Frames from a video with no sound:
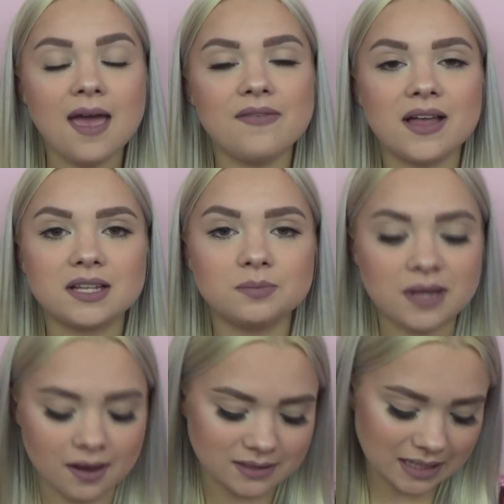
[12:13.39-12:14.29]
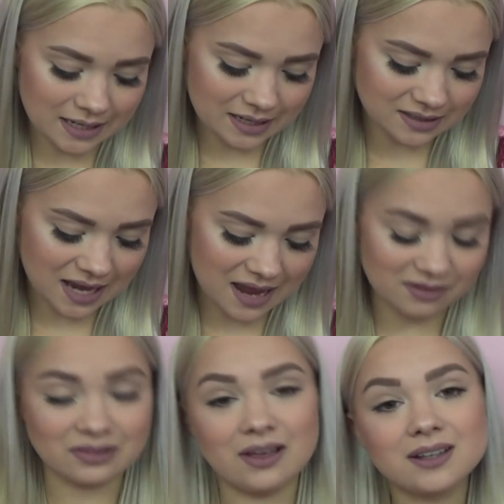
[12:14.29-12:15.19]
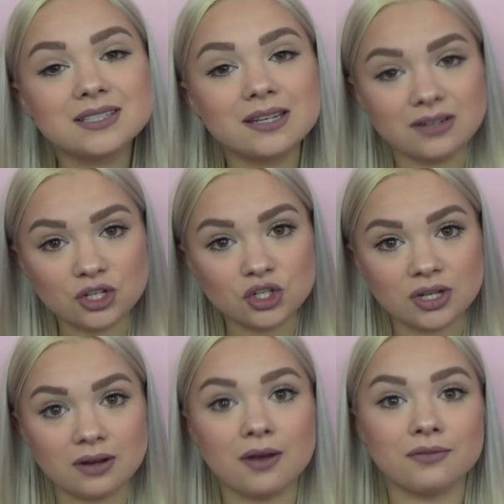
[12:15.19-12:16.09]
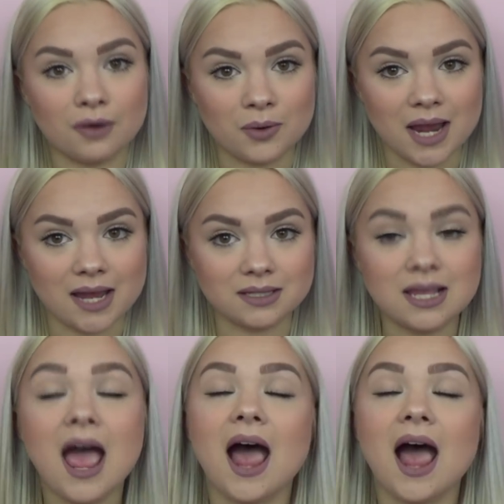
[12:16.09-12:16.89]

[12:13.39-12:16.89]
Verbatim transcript: and that is because it is a Luxe Addiction phone case.